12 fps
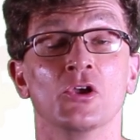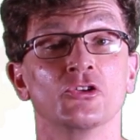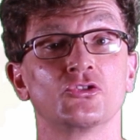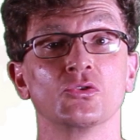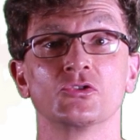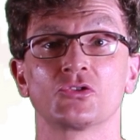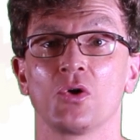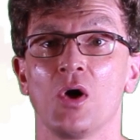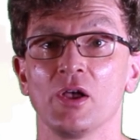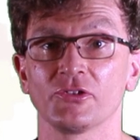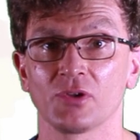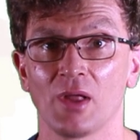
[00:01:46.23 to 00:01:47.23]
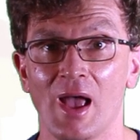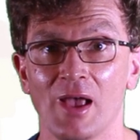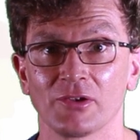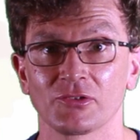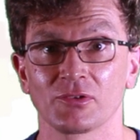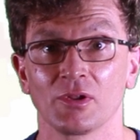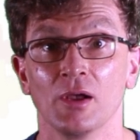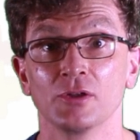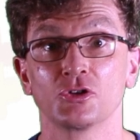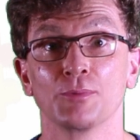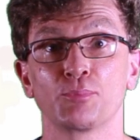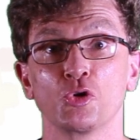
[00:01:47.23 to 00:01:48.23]
Students are also asked
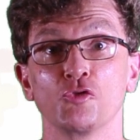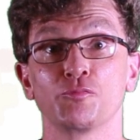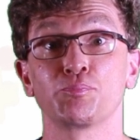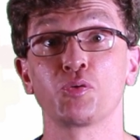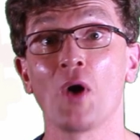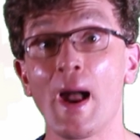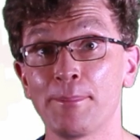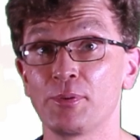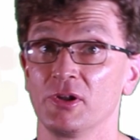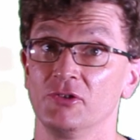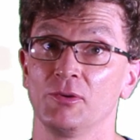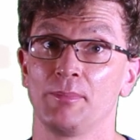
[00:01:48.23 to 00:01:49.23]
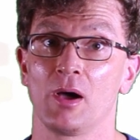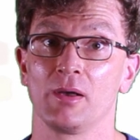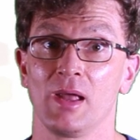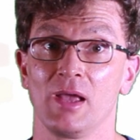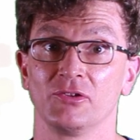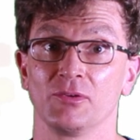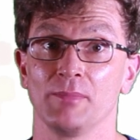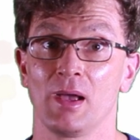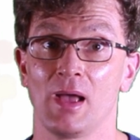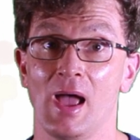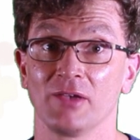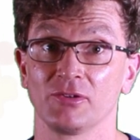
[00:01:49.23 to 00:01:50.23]
to prove properties about
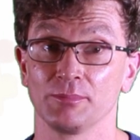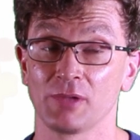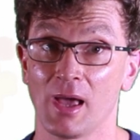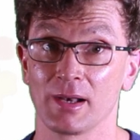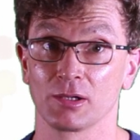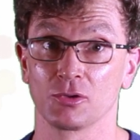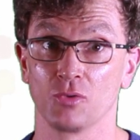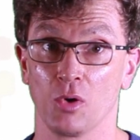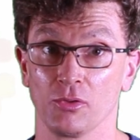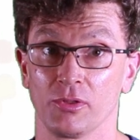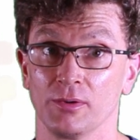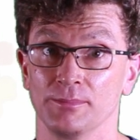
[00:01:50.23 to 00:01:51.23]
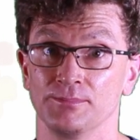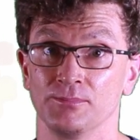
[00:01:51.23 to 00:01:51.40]
asymptotic growth.